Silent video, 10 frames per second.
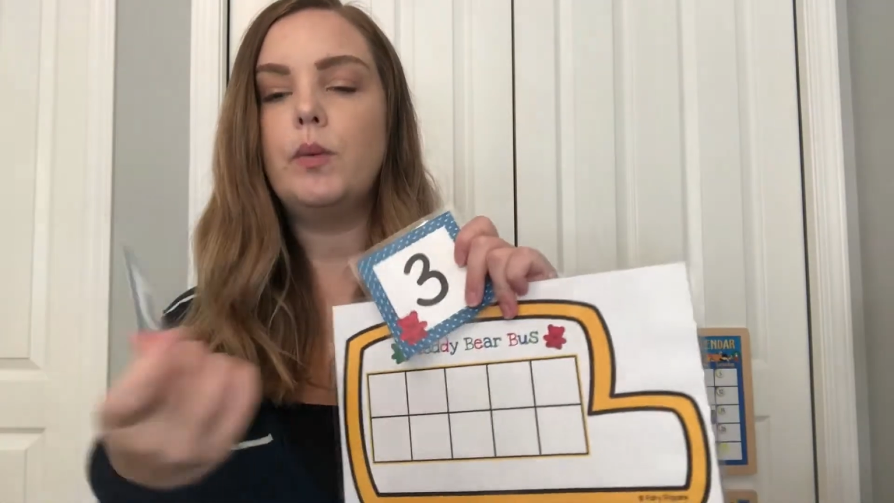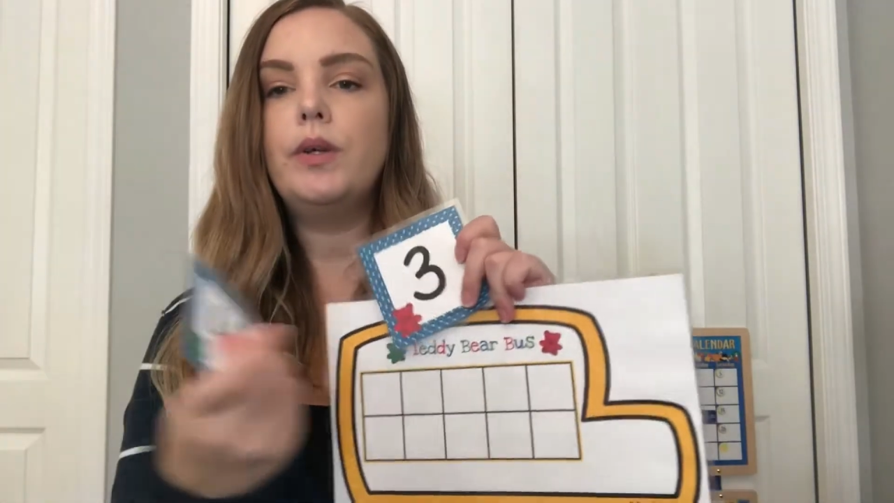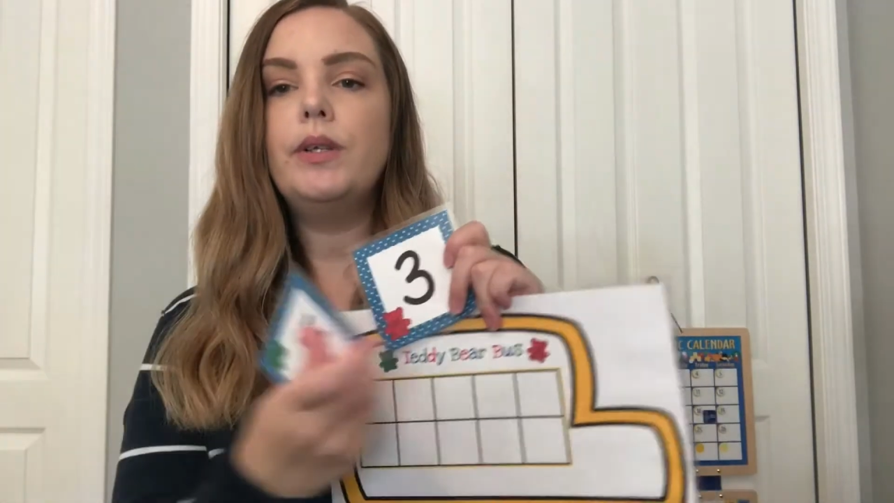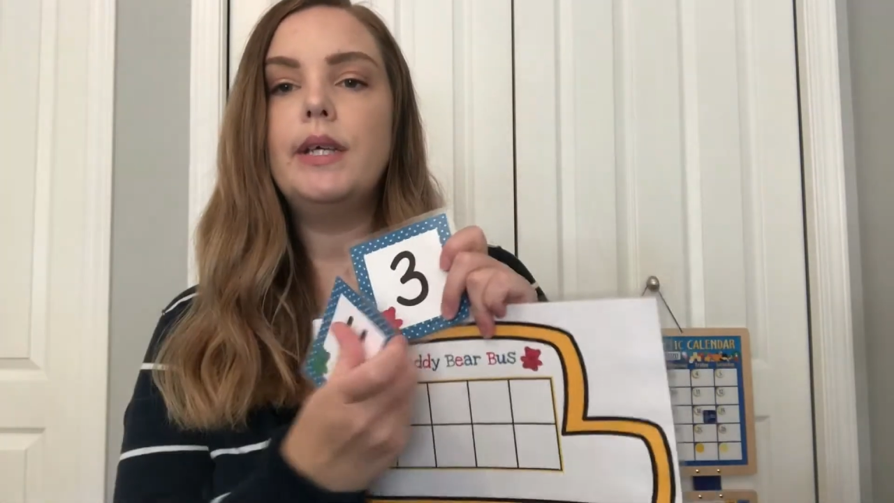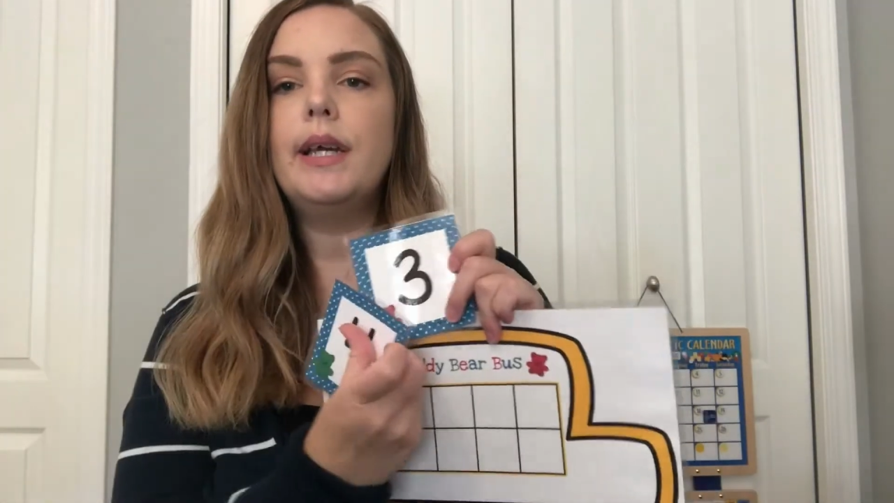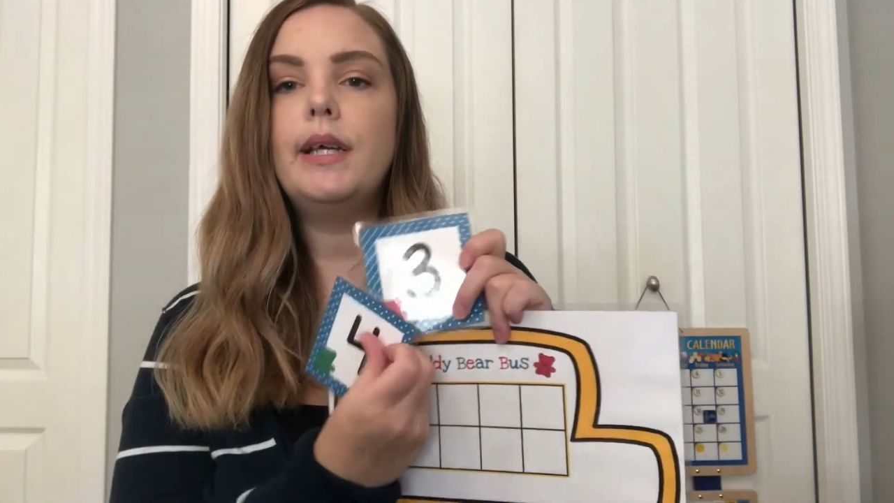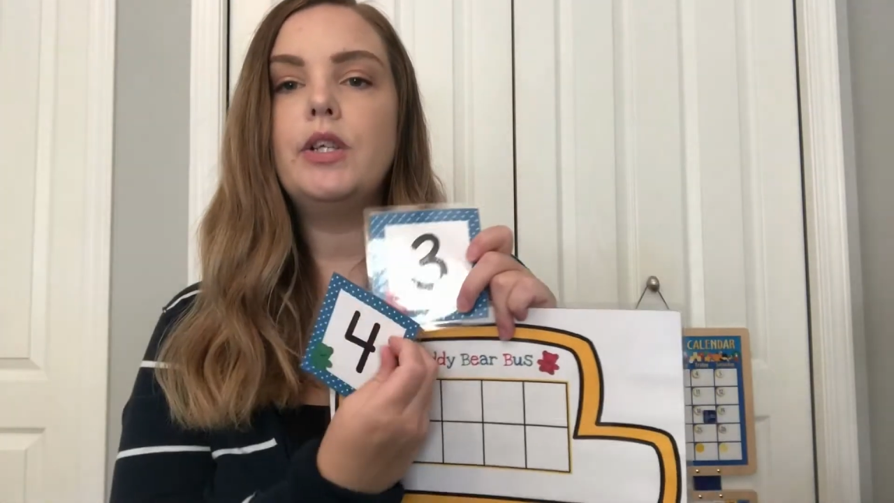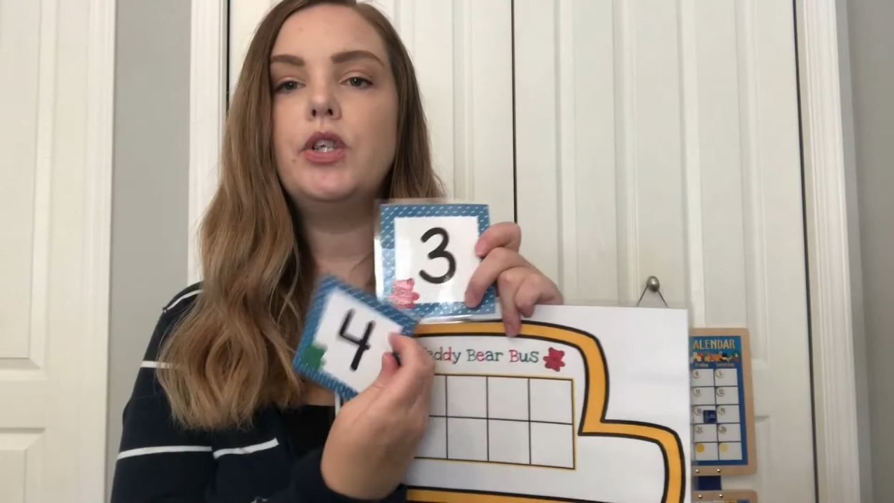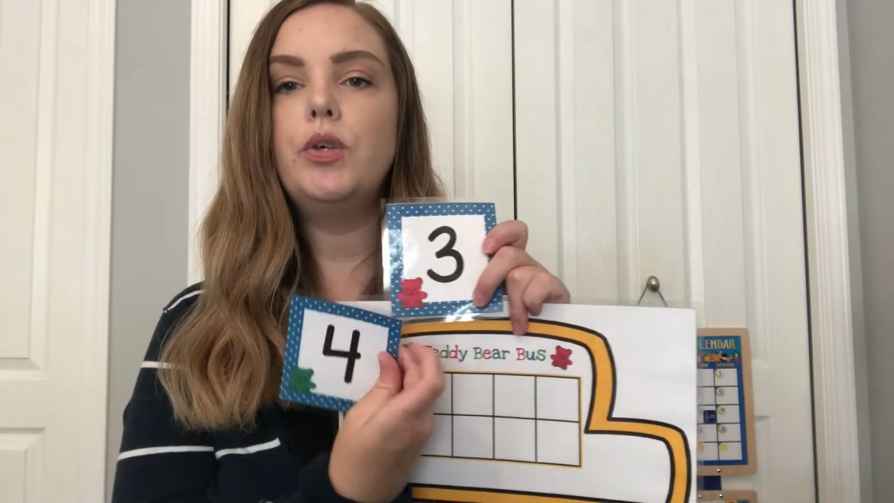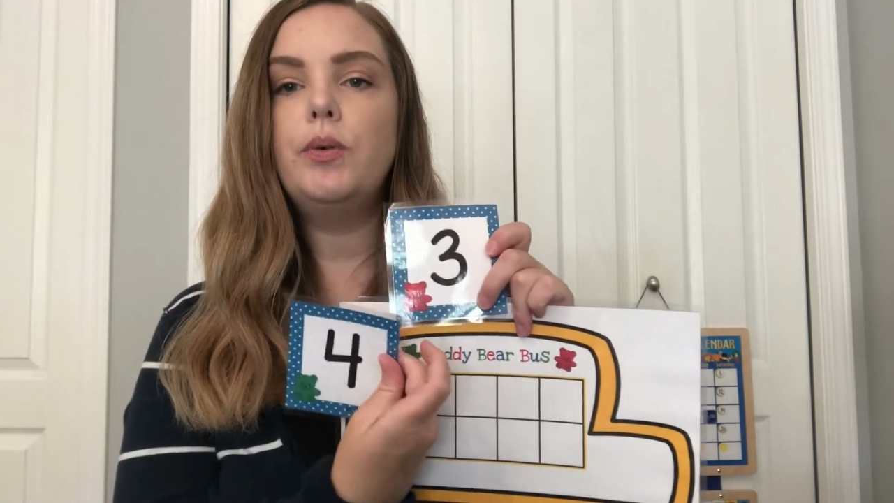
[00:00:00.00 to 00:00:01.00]
where you
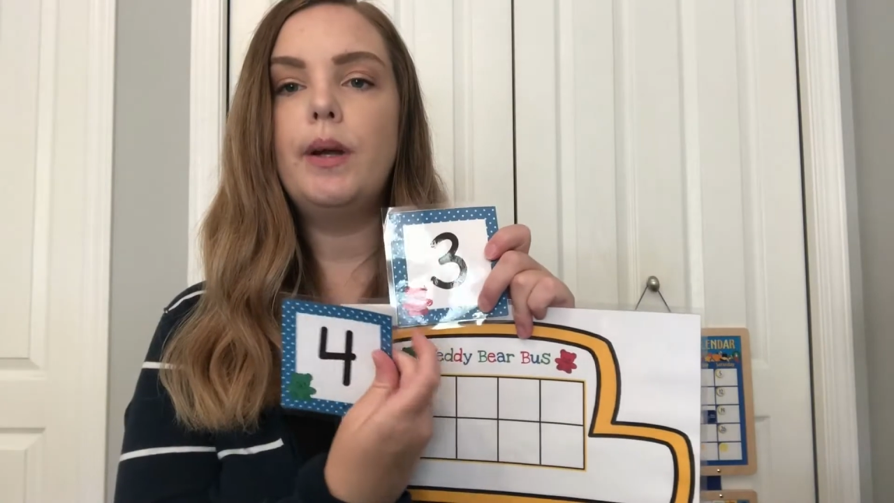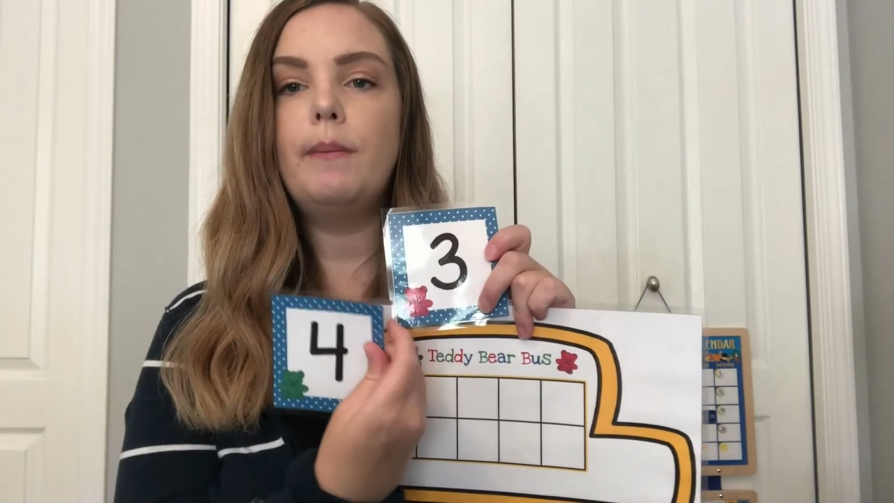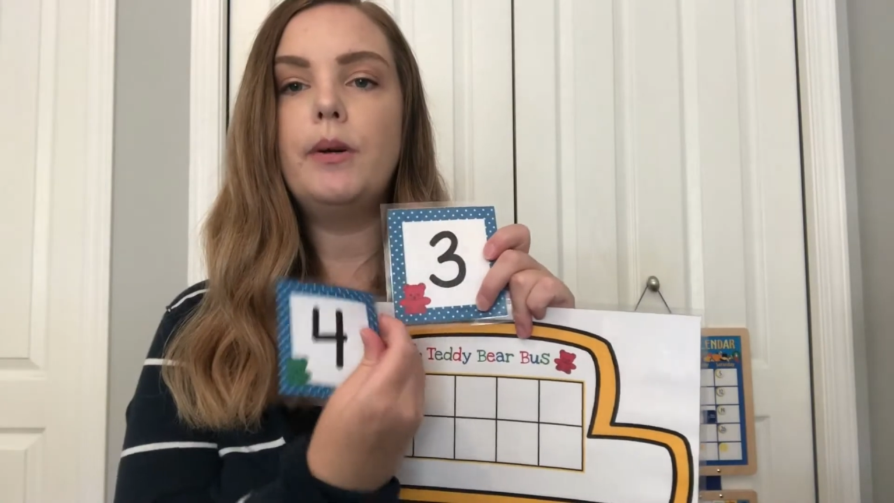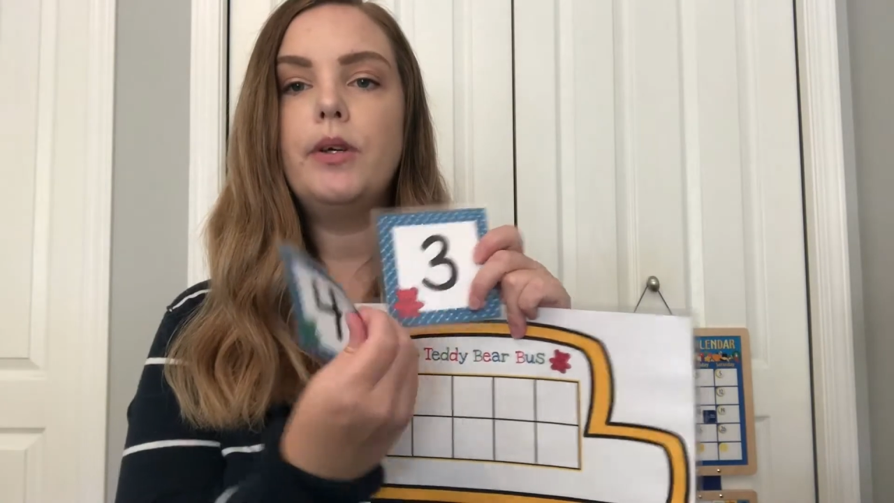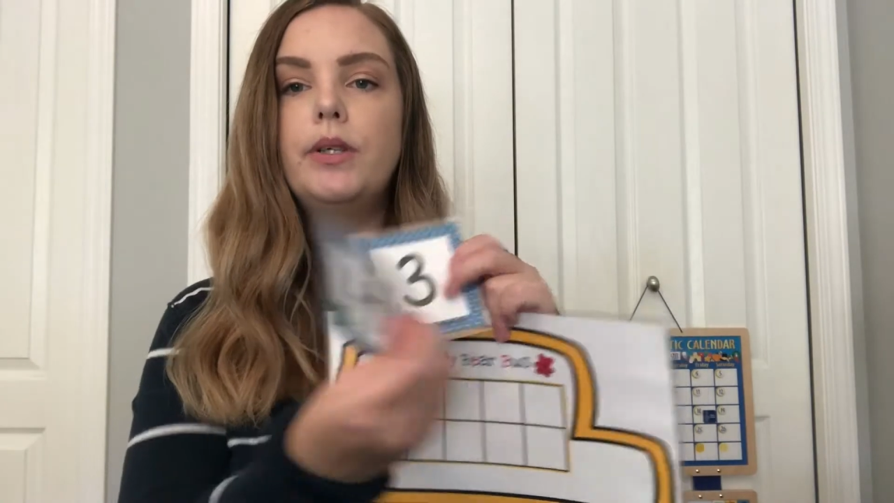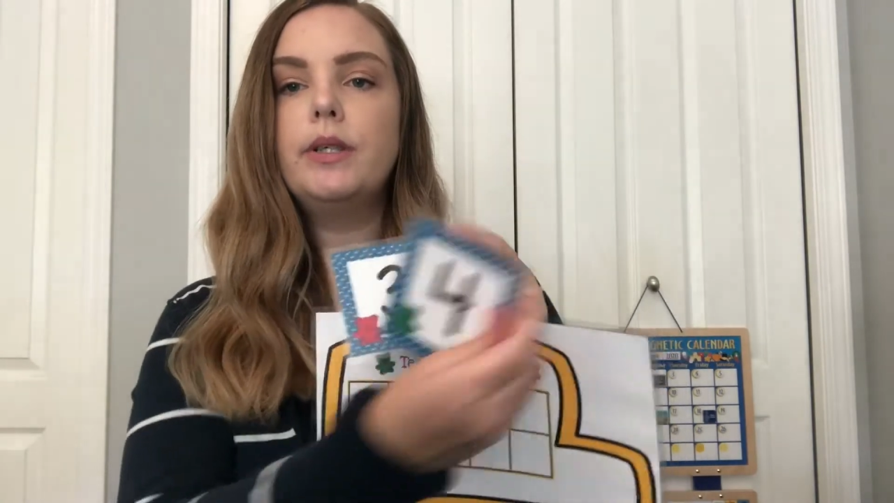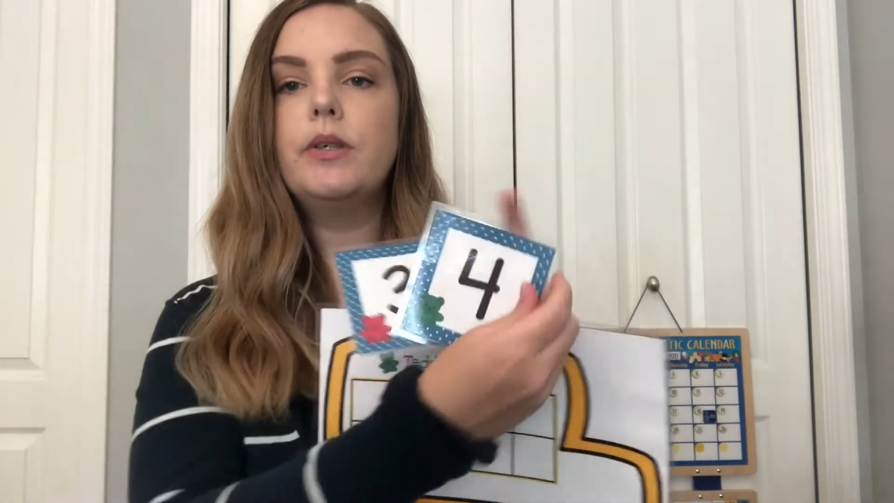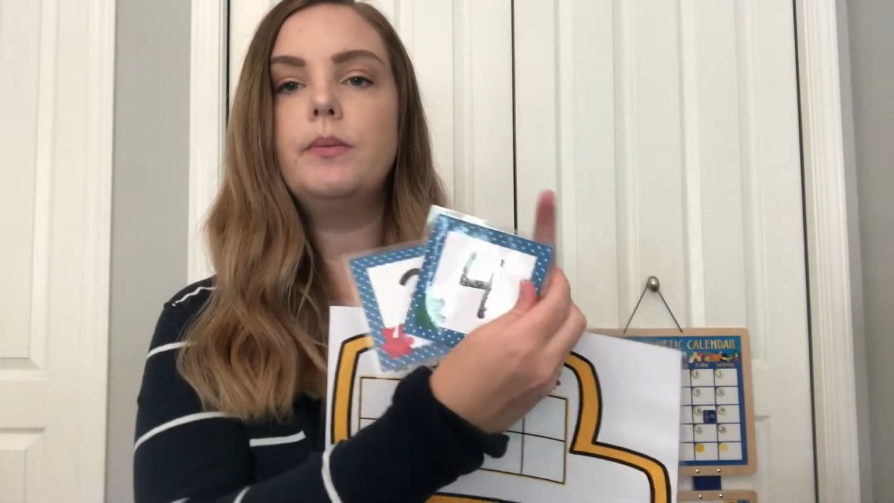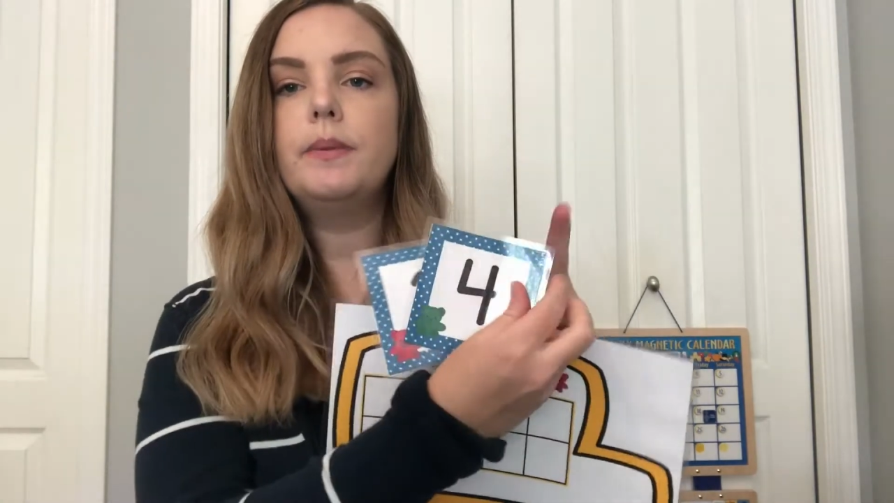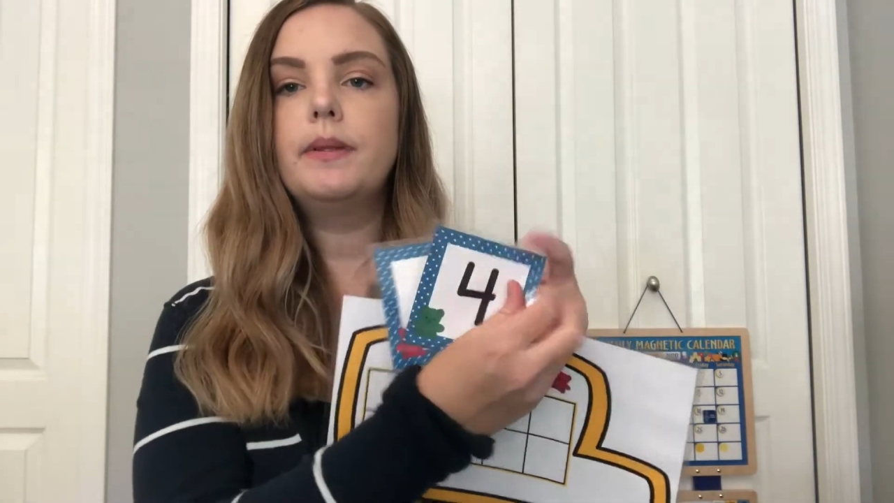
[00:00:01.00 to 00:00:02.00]
take 2 numbers,
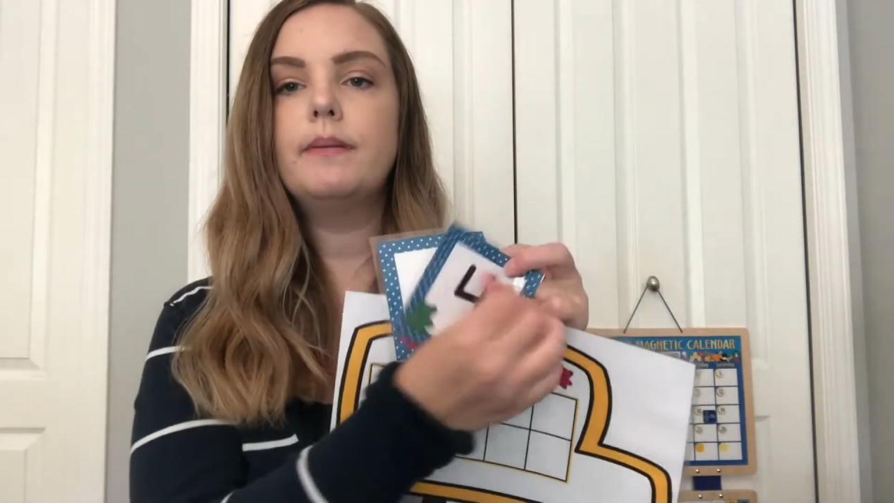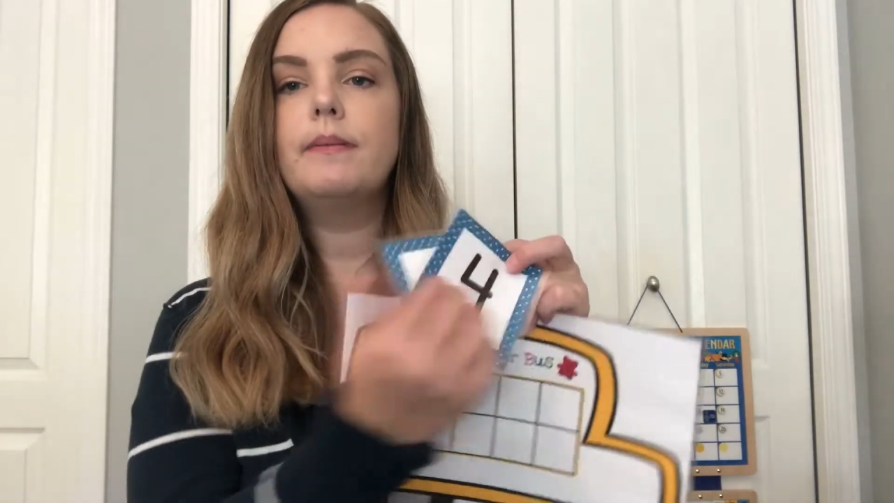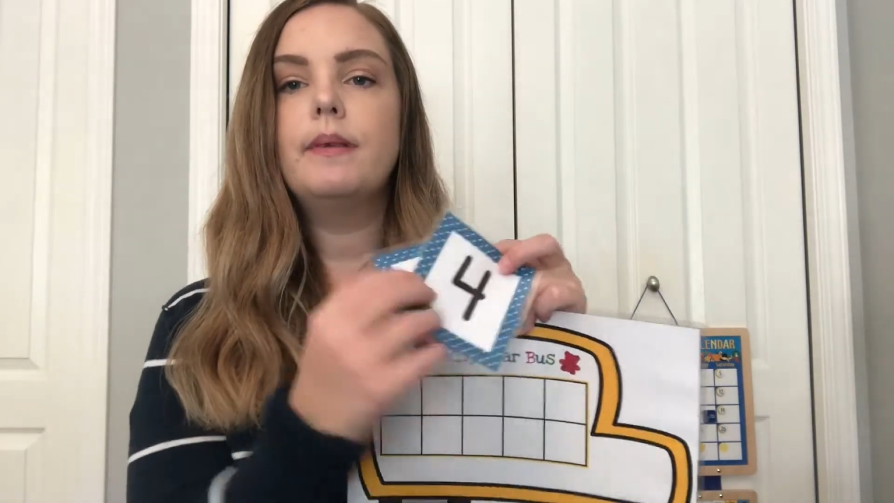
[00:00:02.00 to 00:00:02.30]
oops,